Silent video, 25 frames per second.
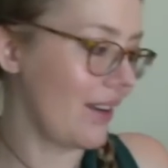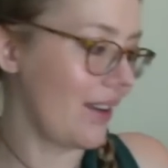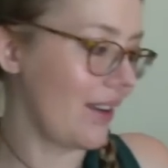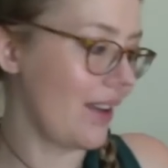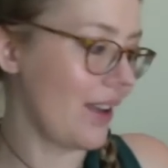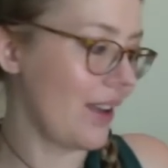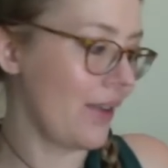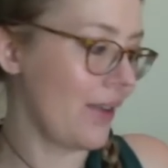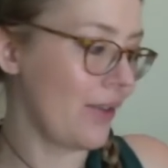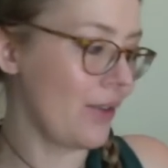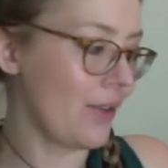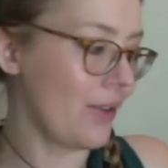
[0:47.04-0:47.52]

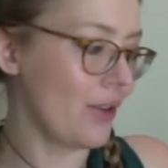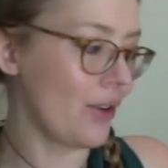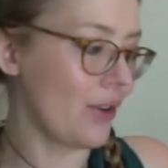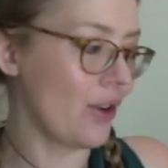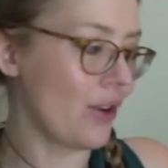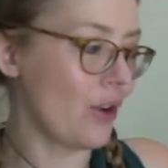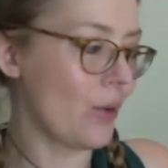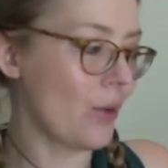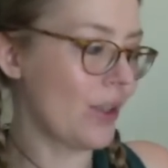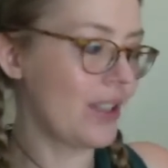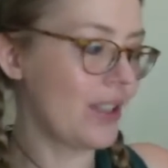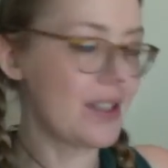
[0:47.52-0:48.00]
If you don't
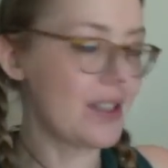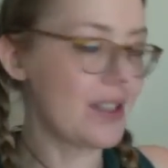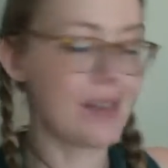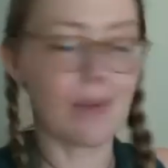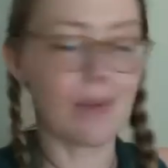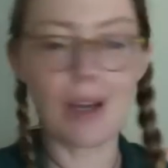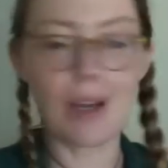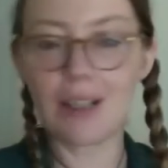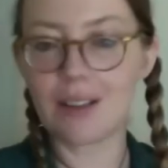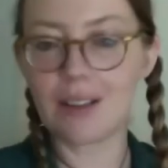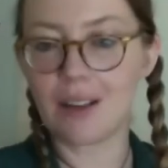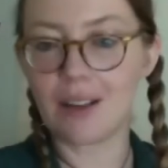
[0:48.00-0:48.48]
know what is the
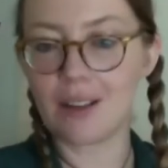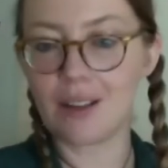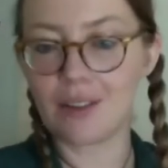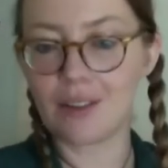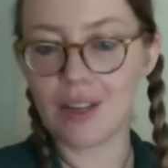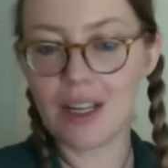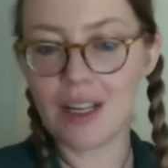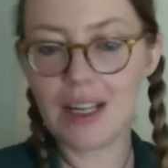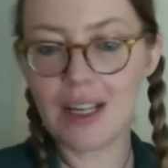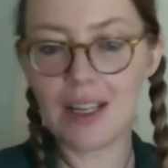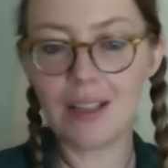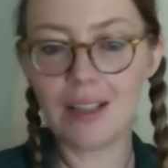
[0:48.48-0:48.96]
wildcard
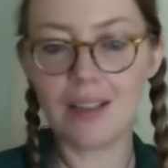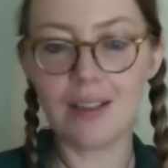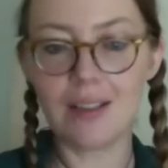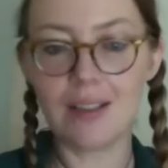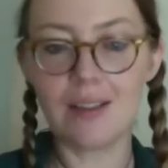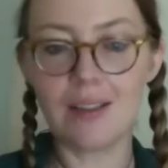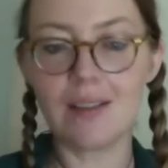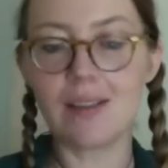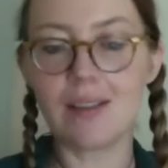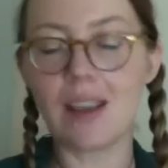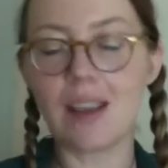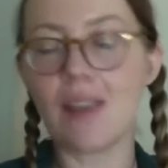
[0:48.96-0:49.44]
reading, this
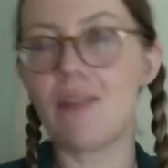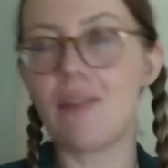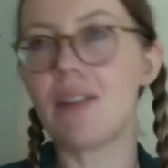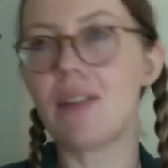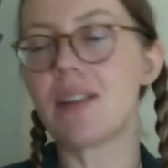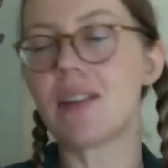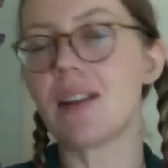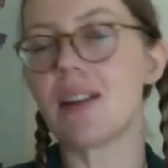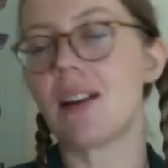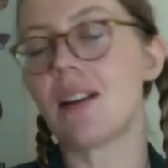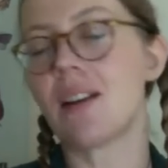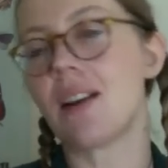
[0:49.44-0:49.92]
is every
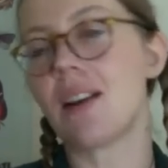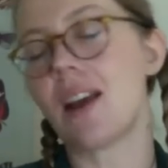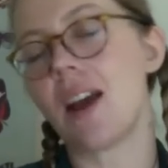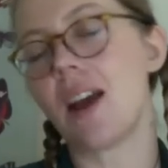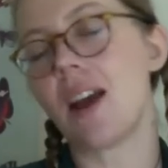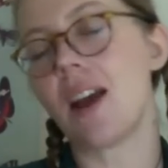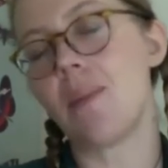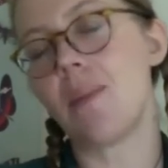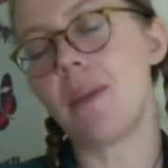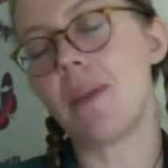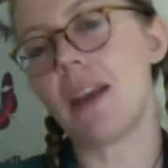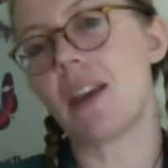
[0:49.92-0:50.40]
Sunday I
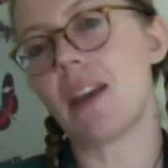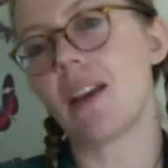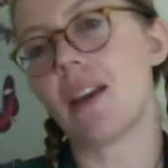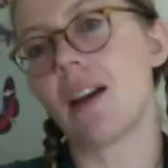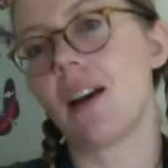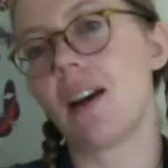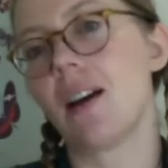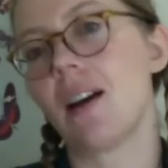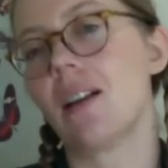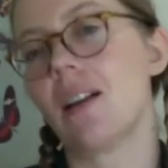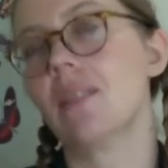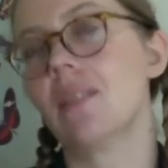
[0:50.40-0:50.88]
make
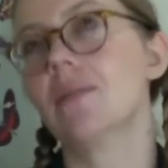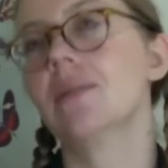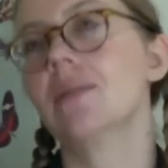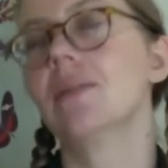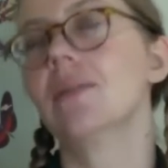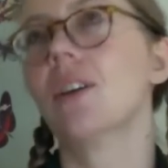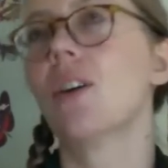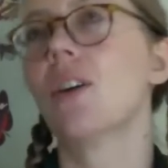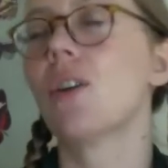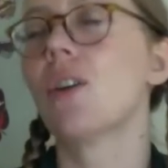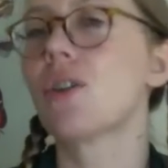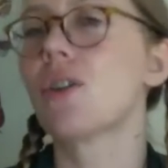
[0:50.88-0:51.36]
a
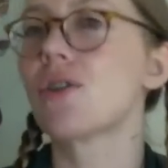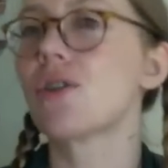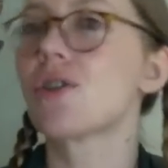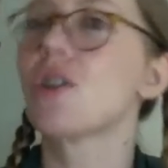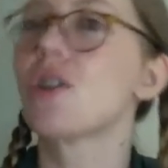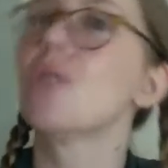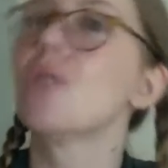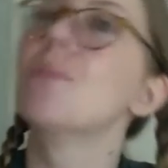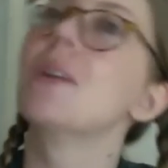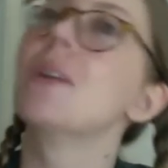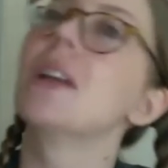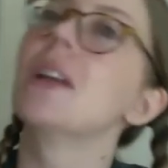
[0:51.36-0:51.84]

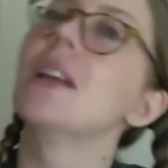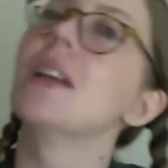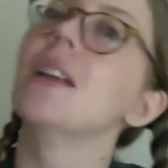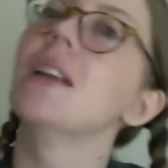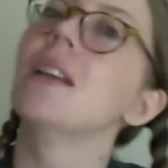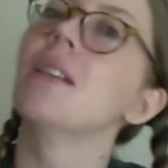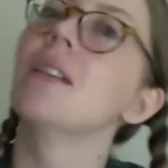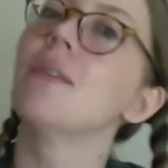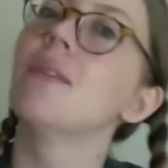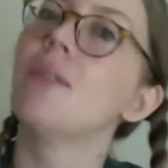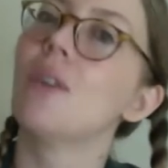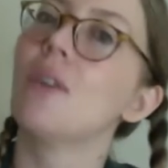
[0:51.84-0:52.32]
horoscope
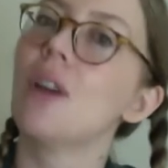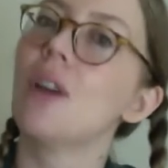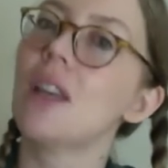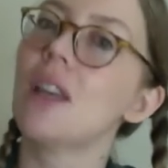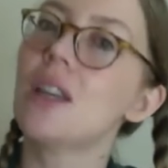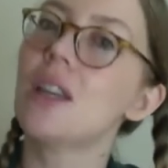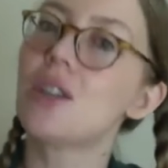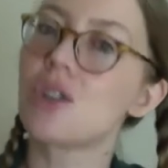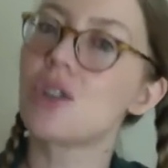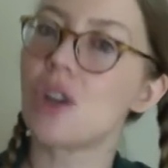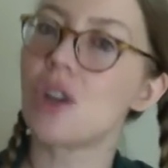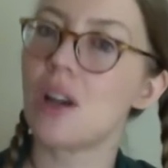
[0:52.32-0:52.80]
reading for
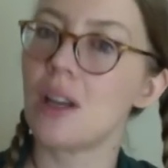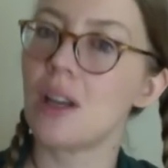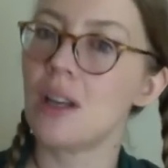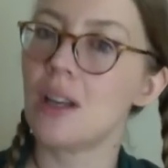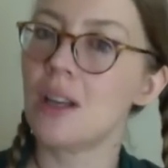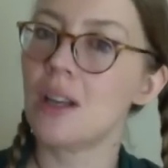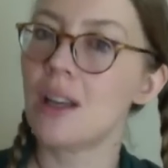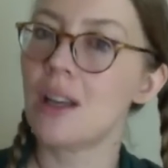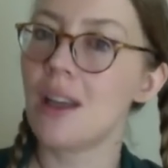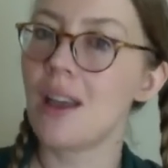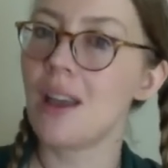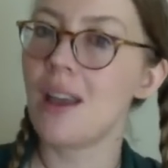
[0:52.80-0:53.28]
each sign,
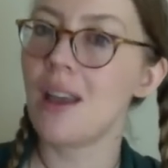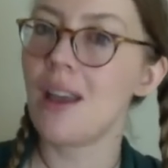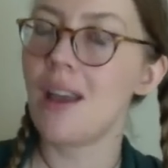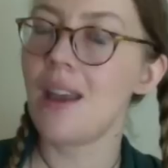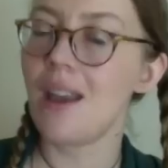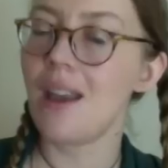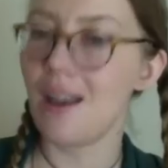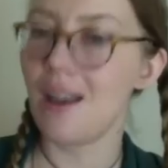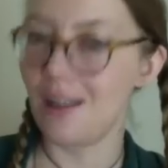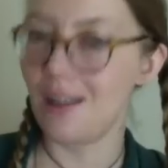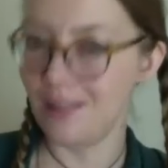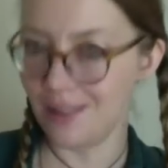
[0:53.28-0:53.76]

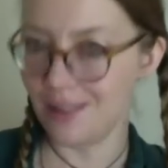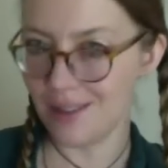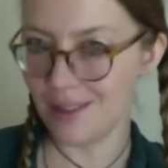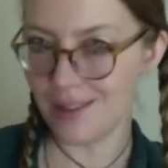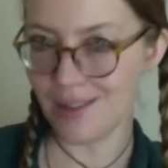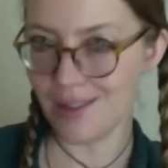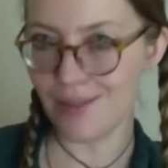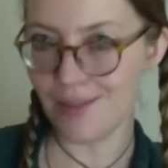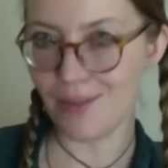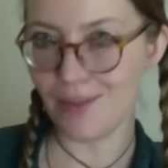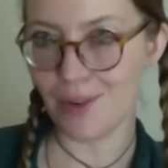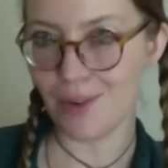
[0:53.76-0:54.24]
and this
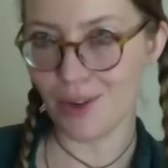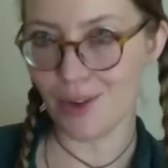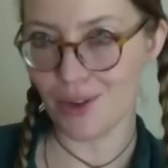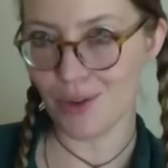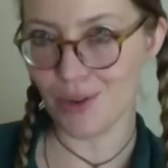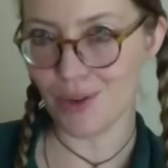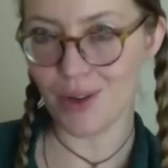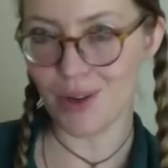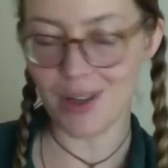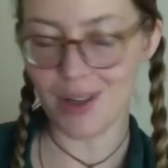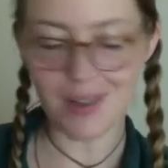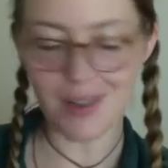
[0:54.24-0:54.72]
is for you,
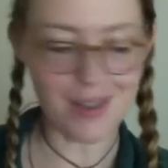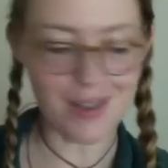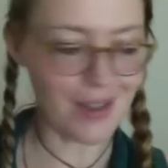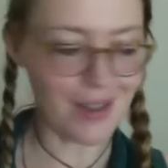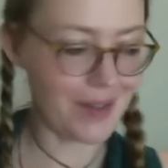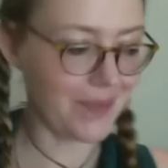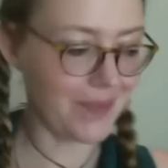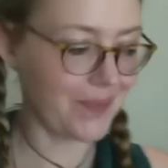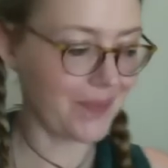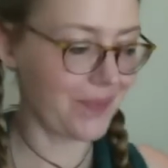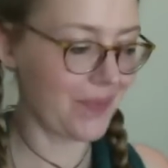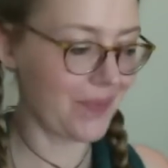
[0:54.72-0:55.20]
Cancer.
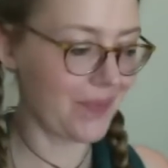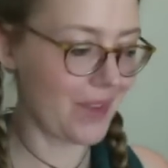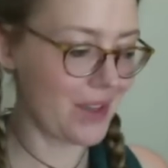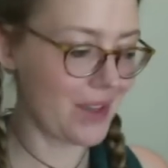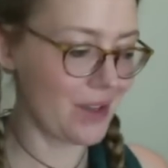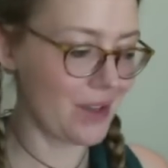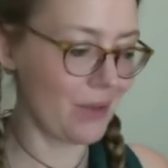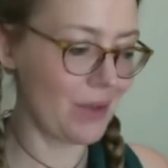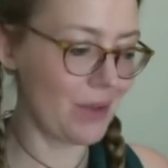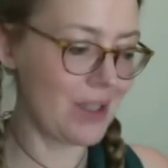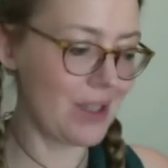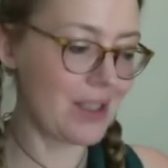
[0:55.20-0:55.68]
So
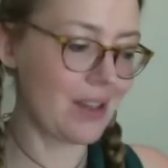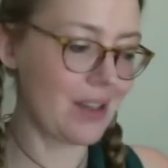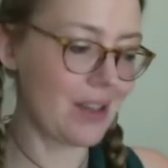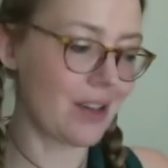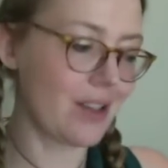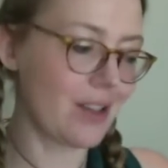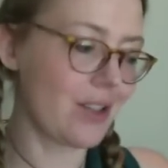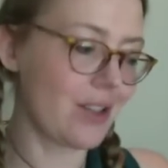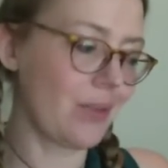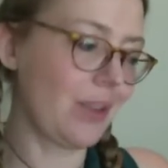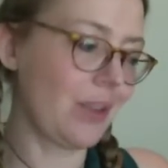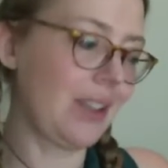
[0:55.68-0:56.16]
we
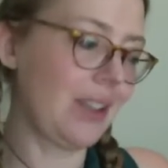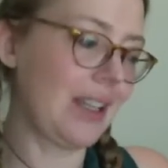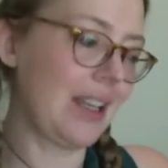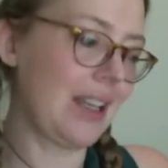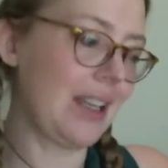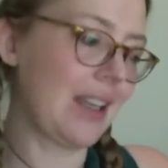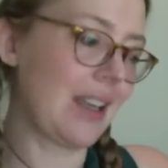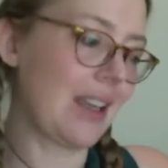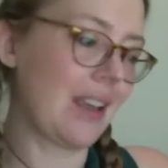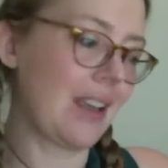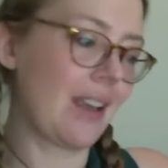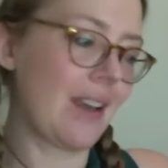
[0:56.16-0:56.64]
start with
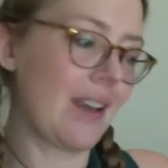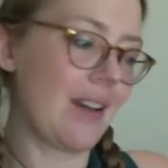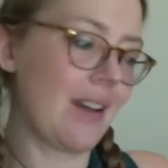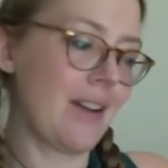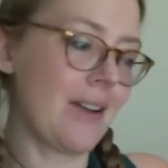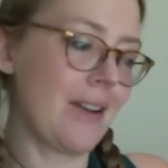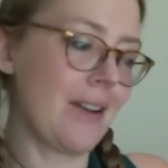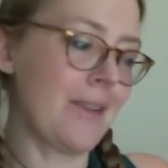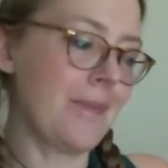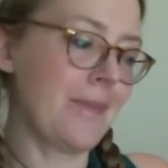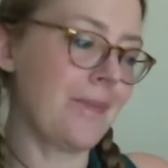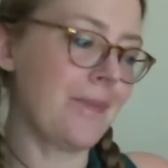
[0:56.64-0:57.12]
taking
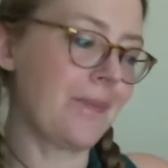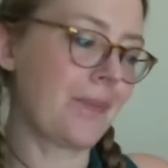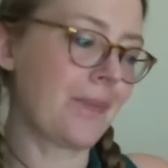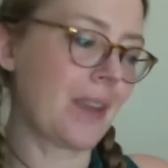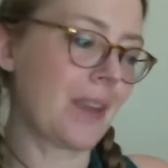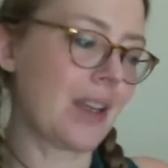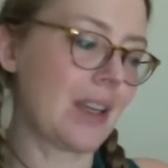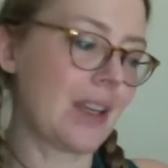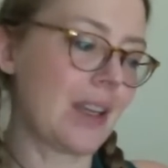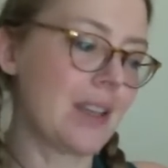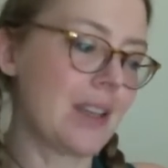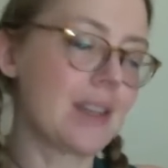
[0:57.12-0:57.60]

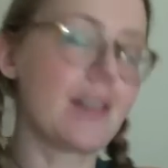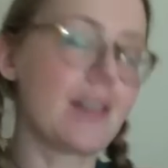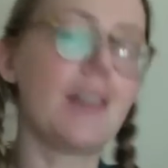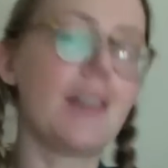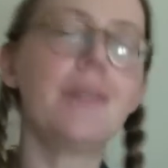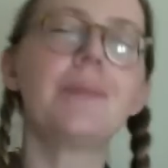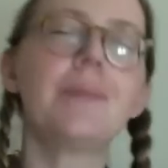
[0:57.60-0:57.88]
crystal.